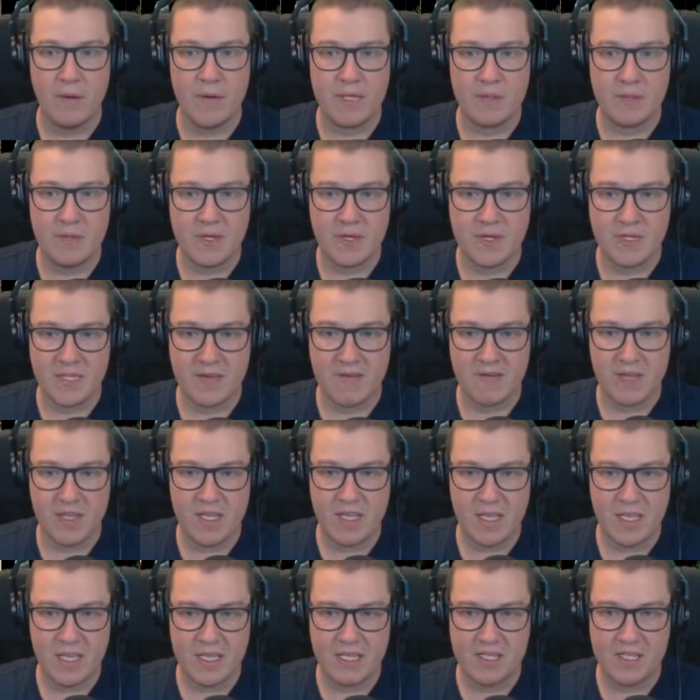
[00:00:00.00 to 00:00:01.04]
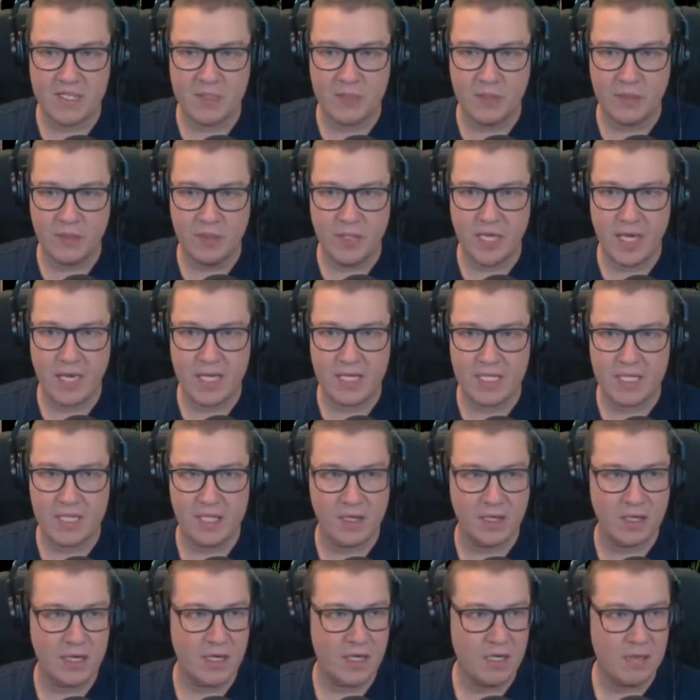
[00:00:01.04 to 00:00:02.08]
it's because everything needs toolkits,
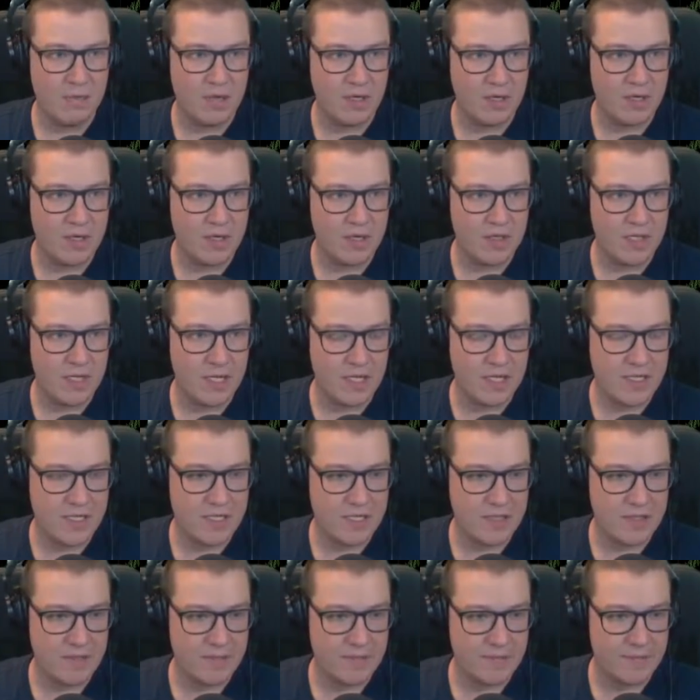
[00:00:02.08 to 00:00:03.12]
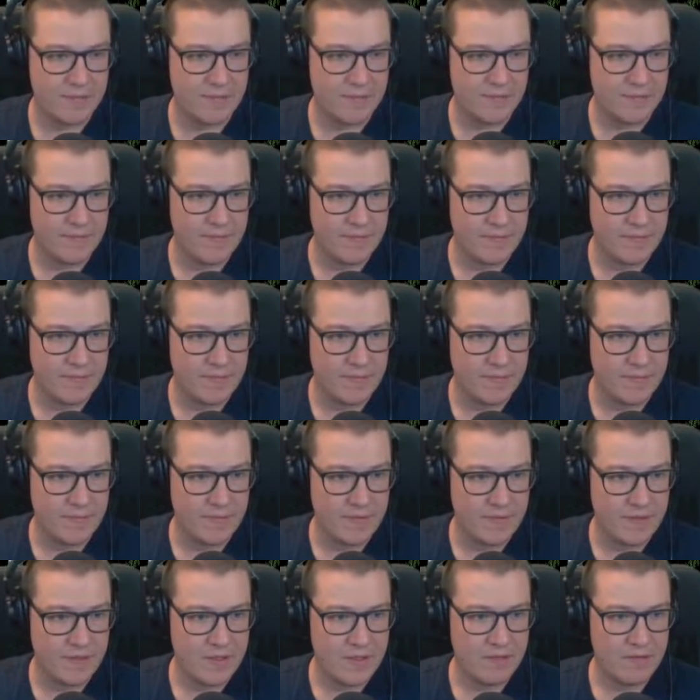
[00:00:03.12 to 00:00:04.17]
look. Oh my goodness.
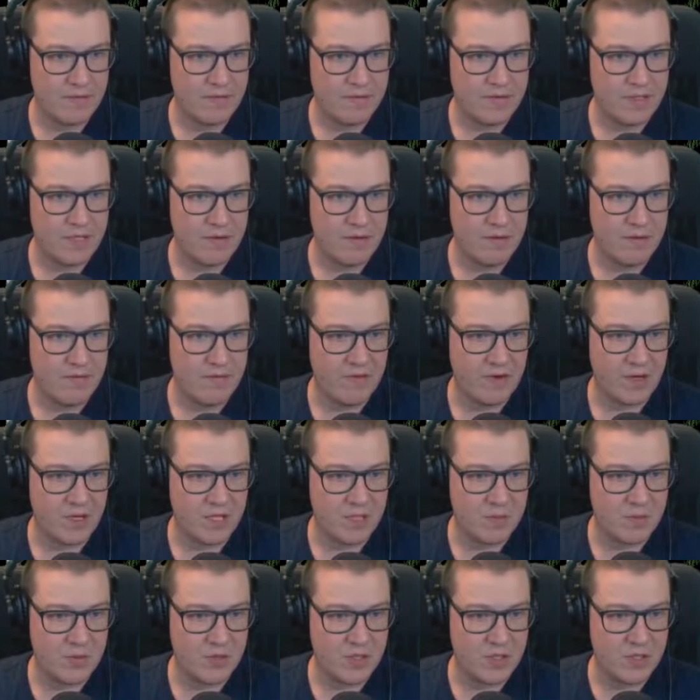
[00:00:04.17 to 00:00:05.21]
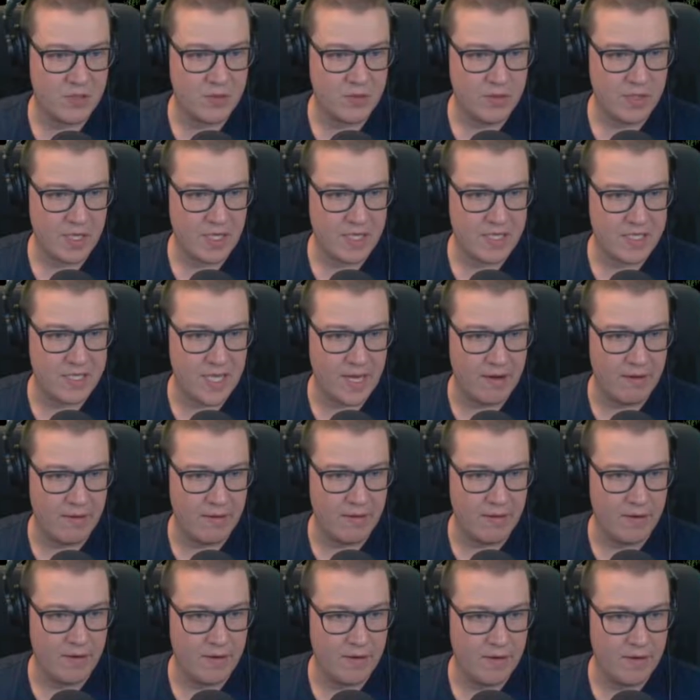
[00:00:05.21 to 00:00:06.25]
I totally forgot to put toolkits down.